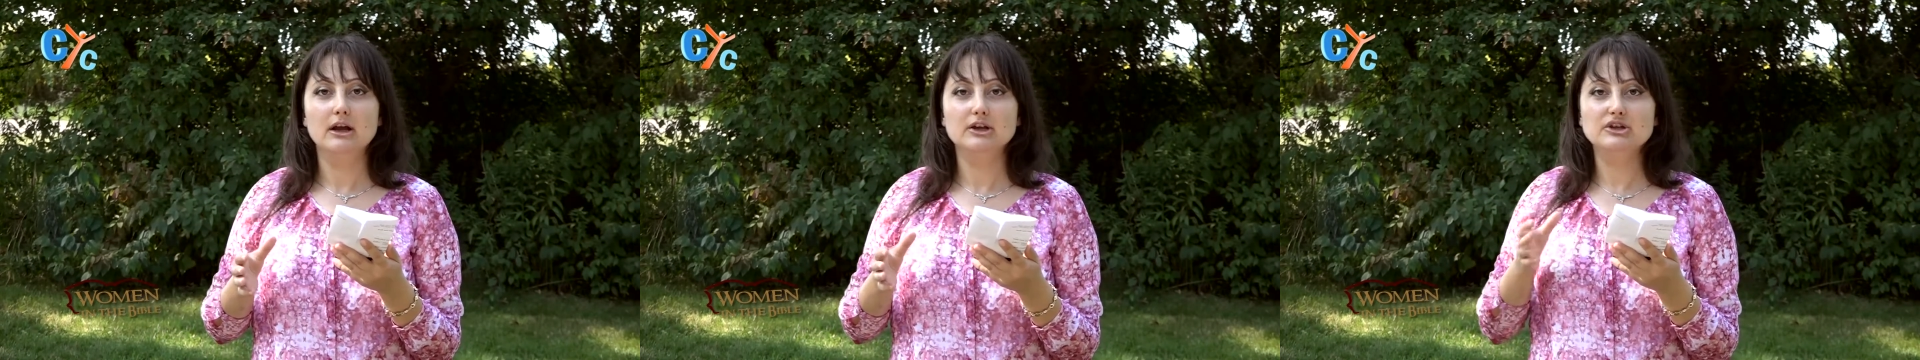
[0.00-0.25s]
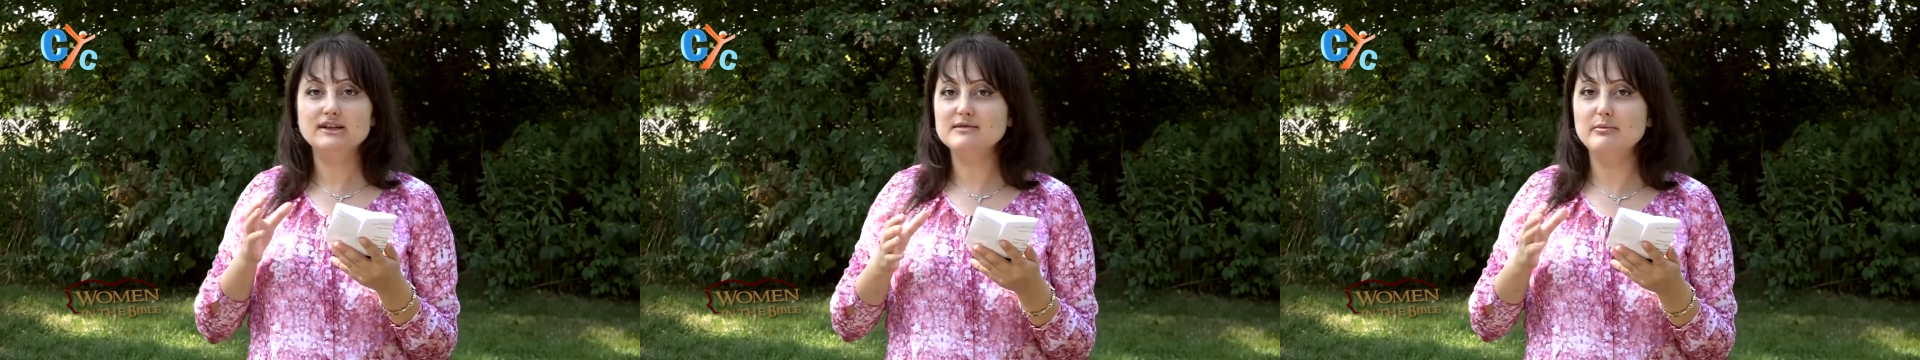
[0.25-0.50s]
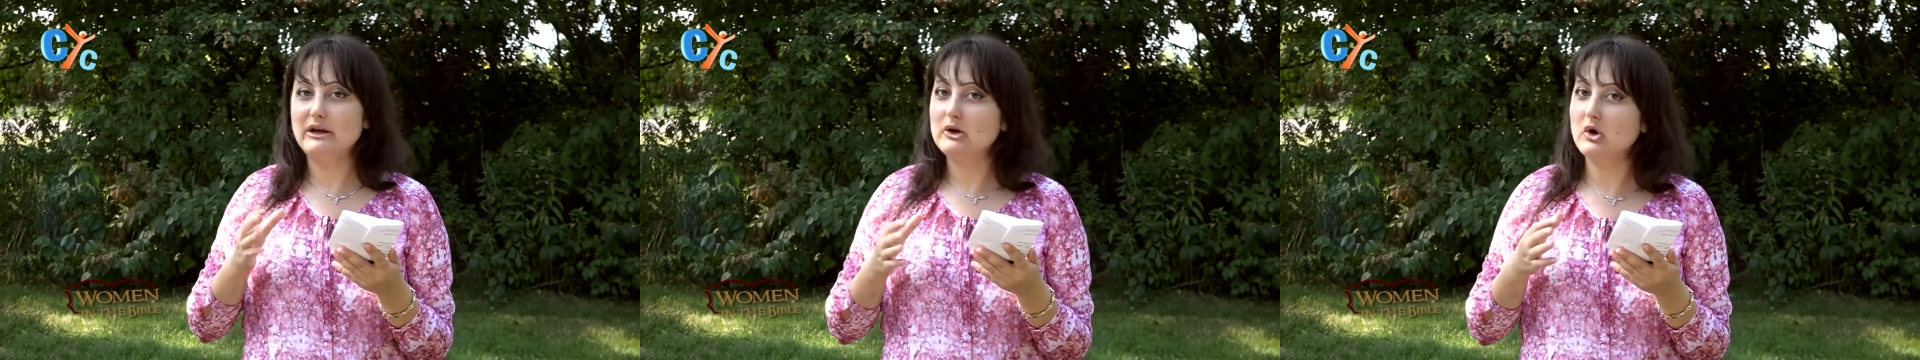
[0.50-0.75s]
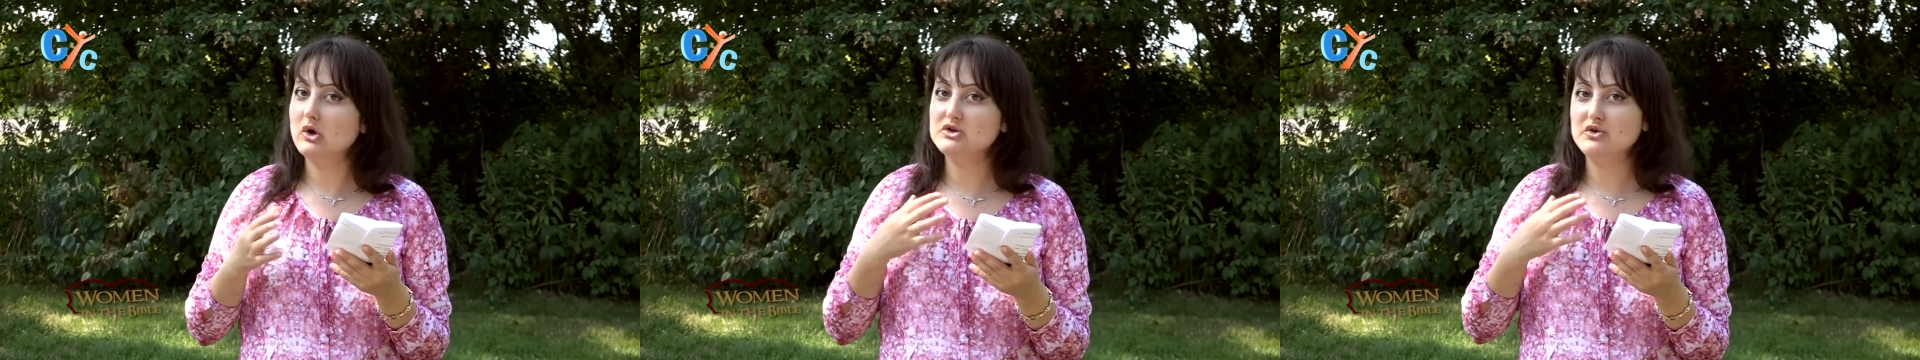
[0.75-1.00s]
just
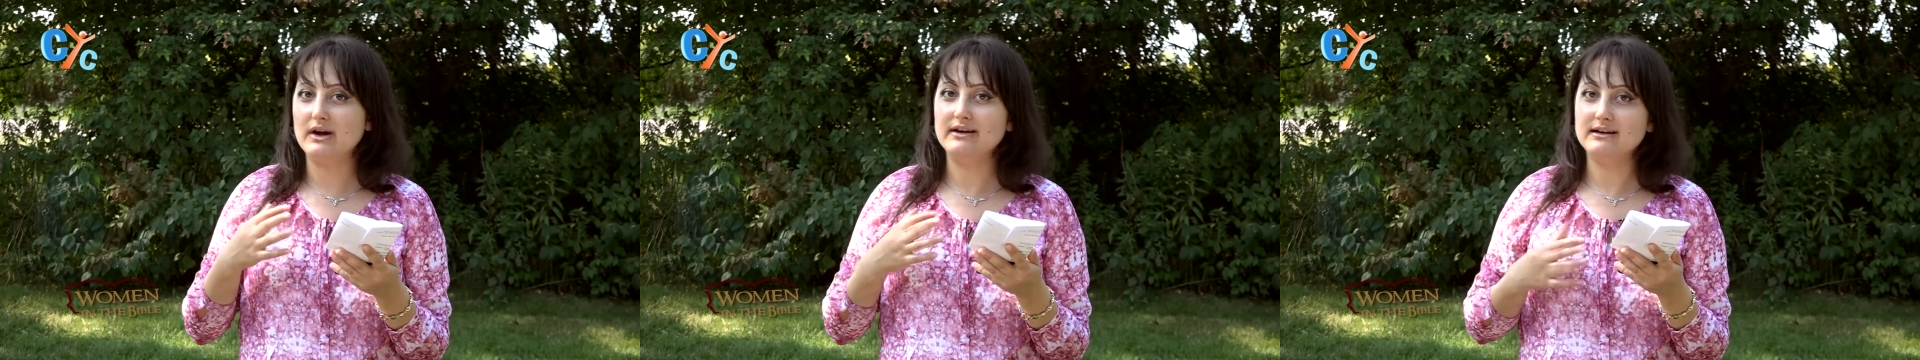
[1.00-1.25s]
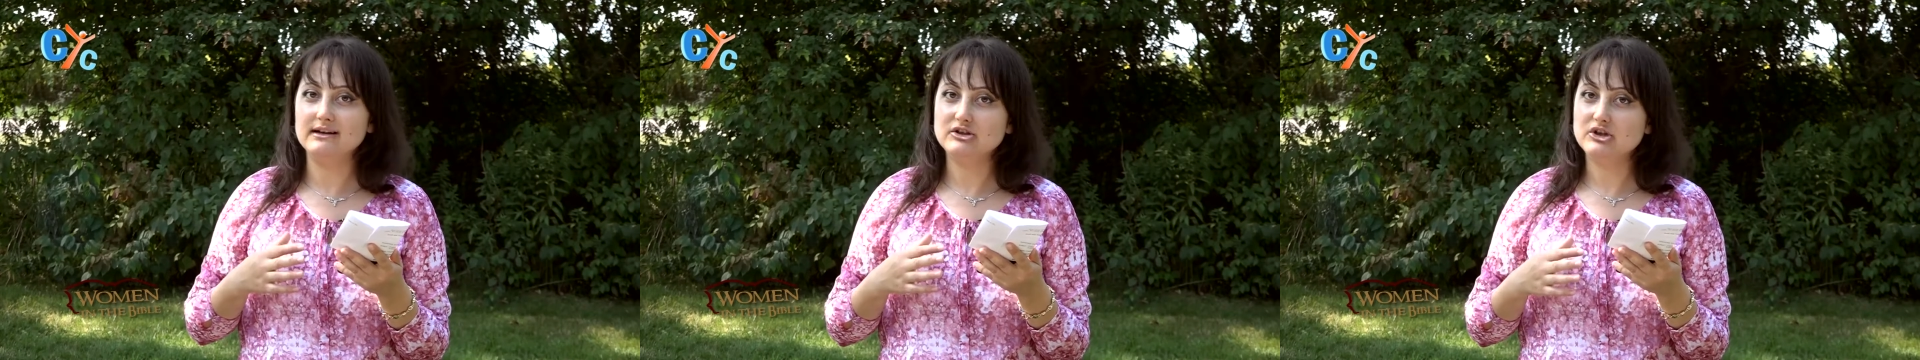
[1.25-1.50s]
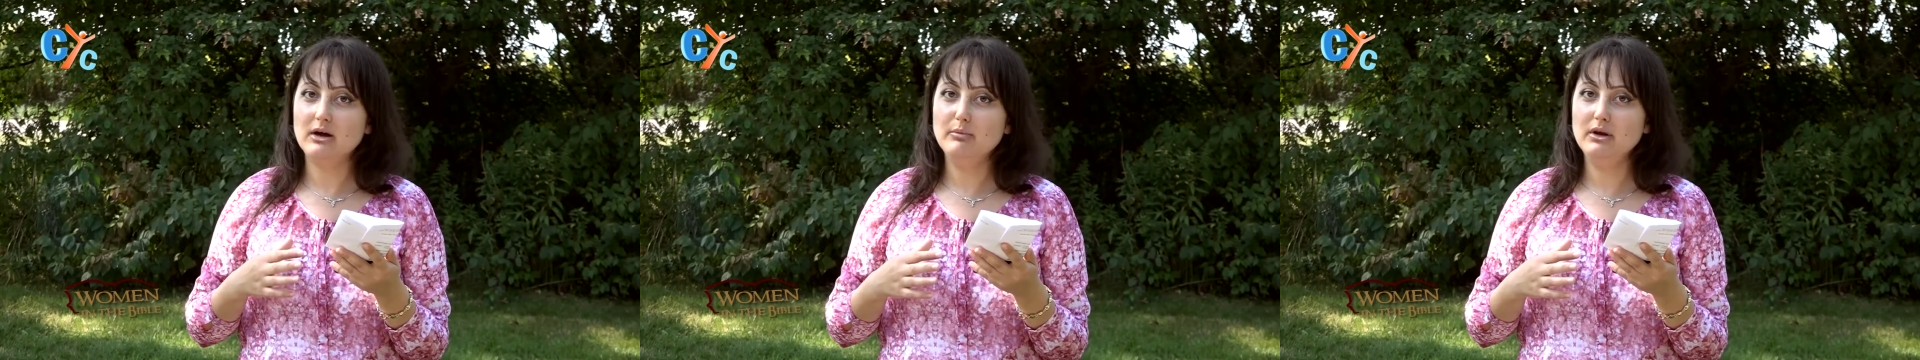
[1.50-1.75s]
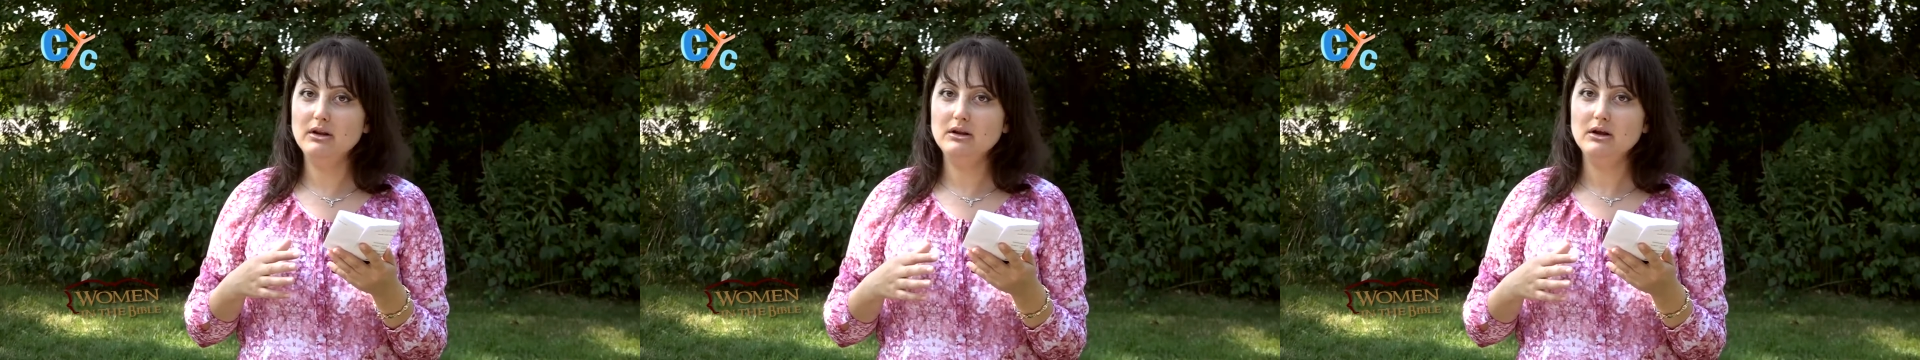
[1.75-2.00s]
because you are in a
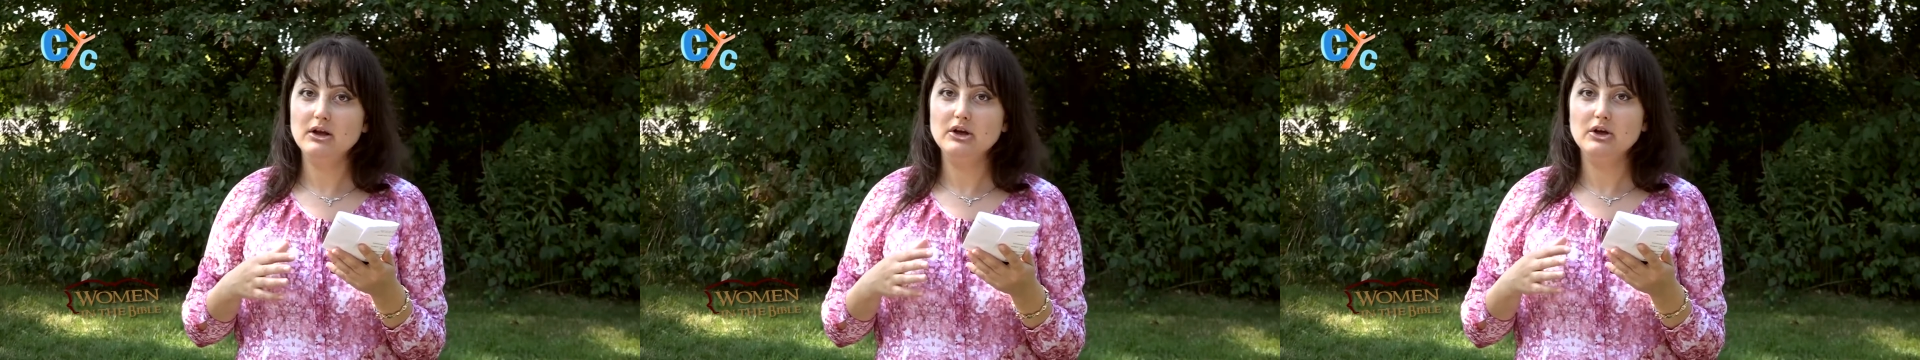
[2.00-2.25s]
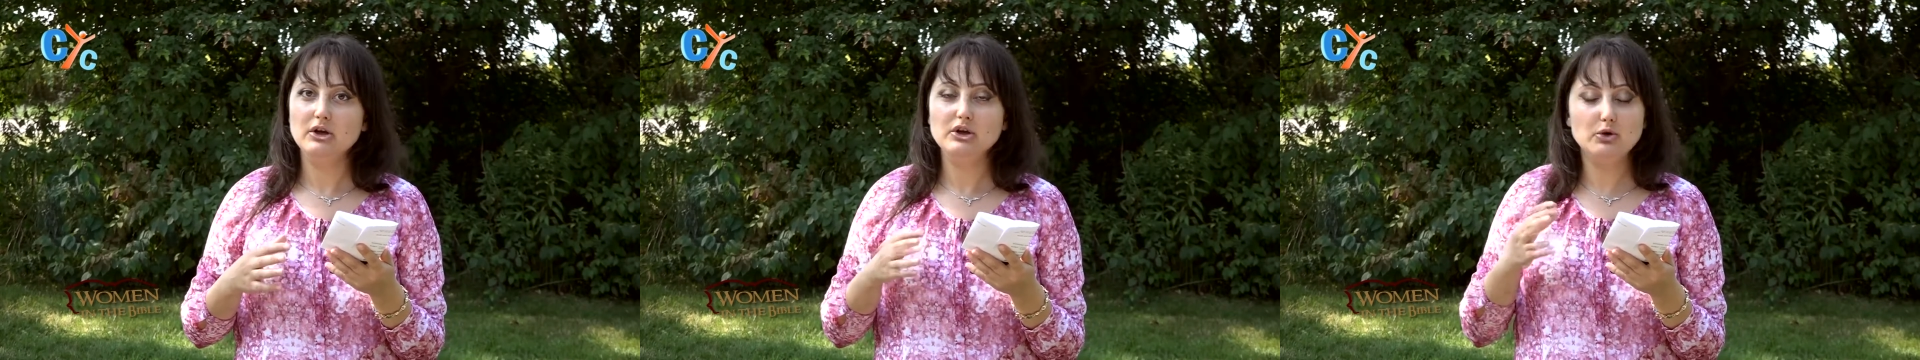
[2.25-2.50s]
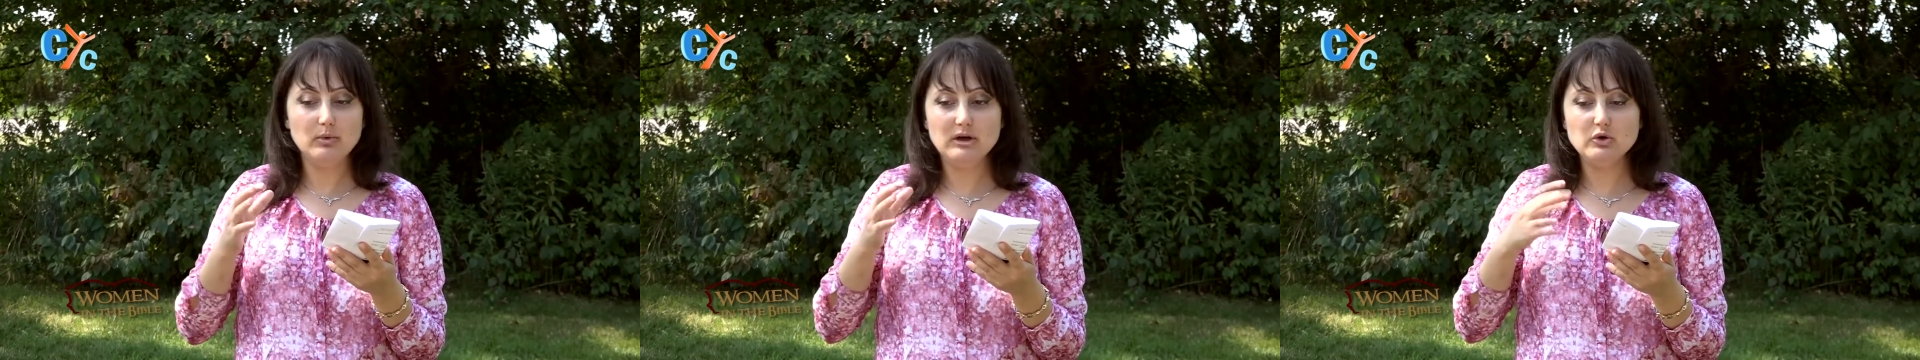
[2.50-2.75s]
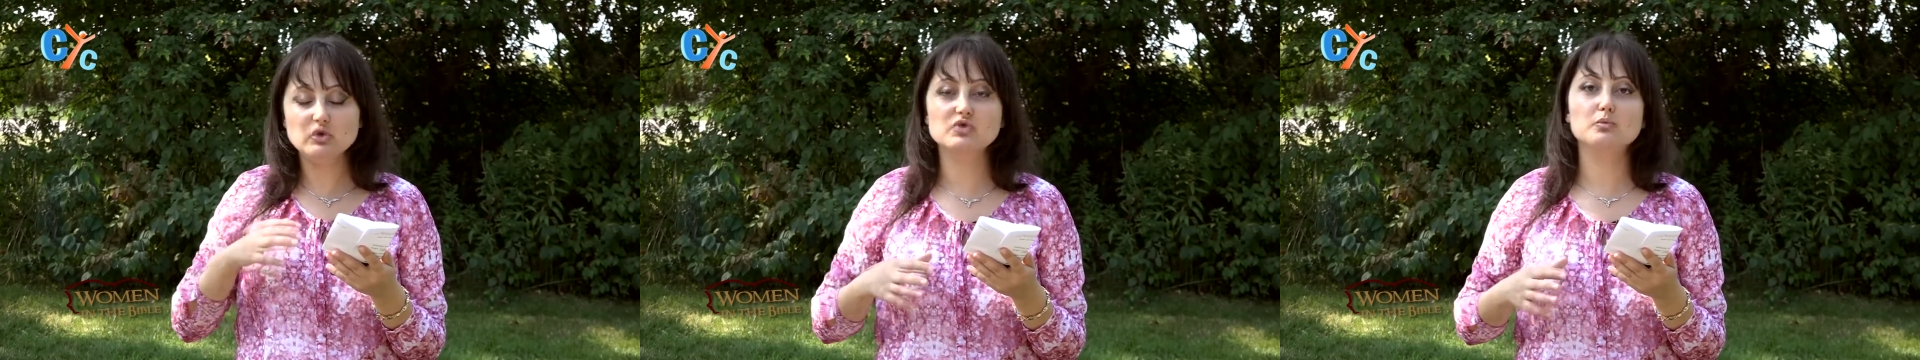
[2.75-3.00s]
trouble, you will
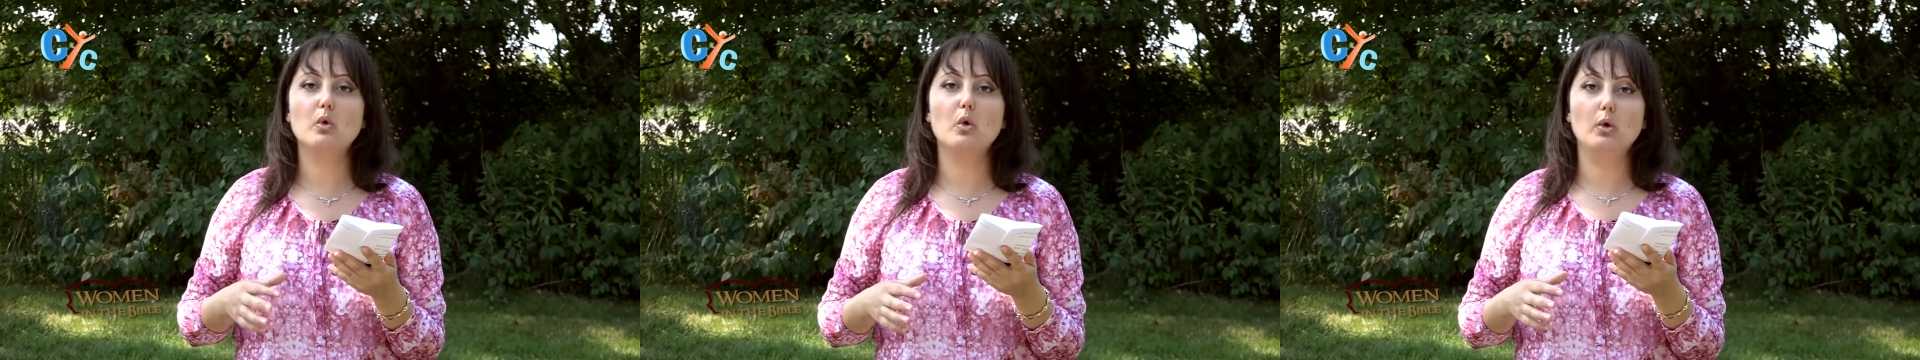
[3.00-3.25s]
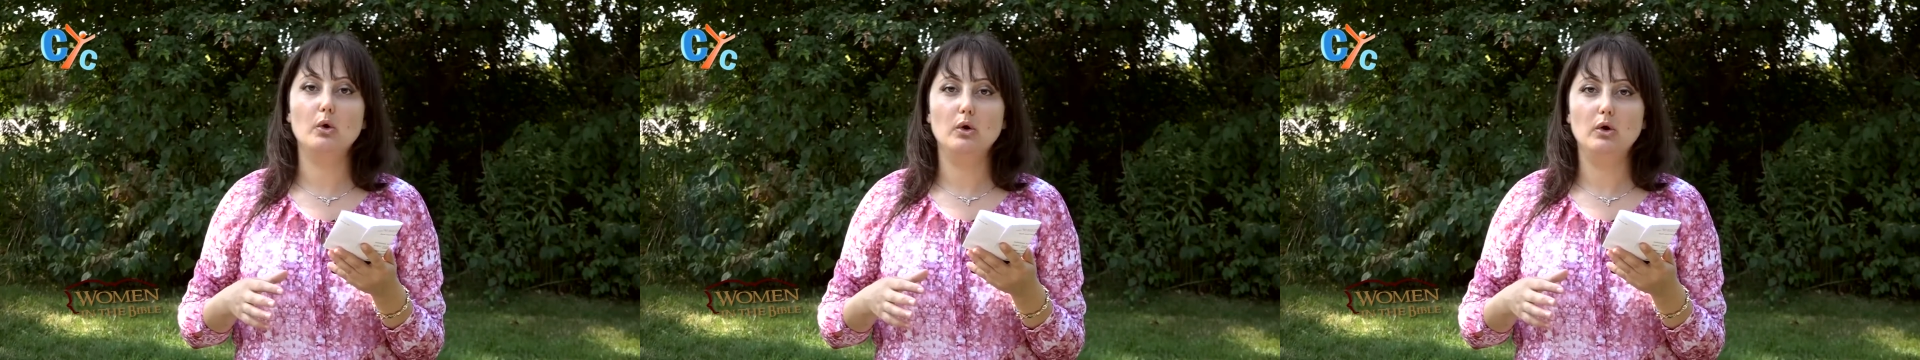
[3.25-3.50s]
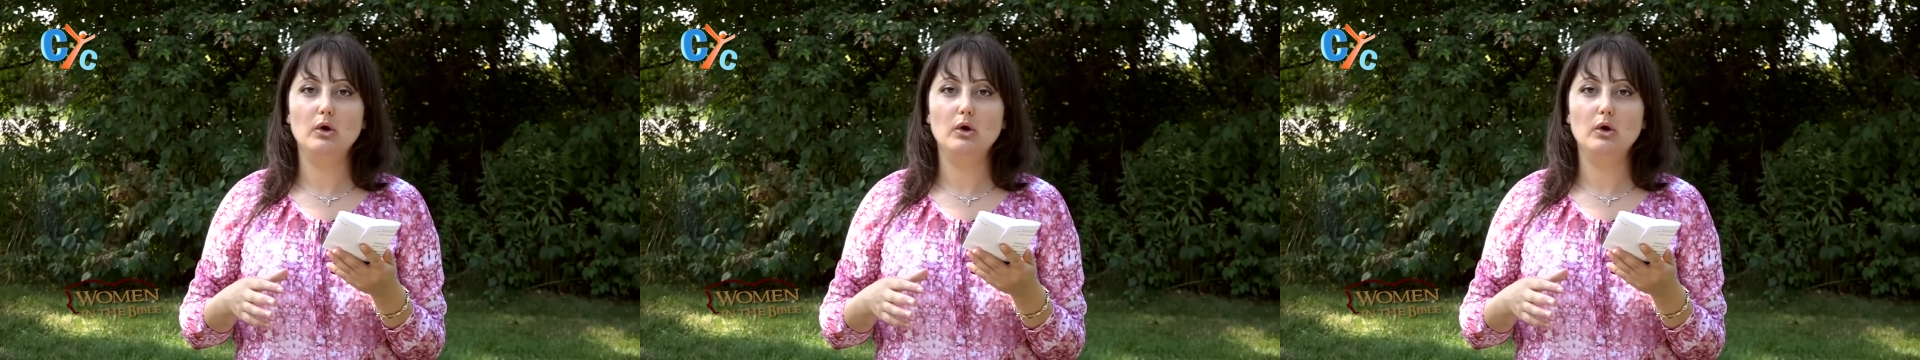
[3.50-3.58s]
lose more.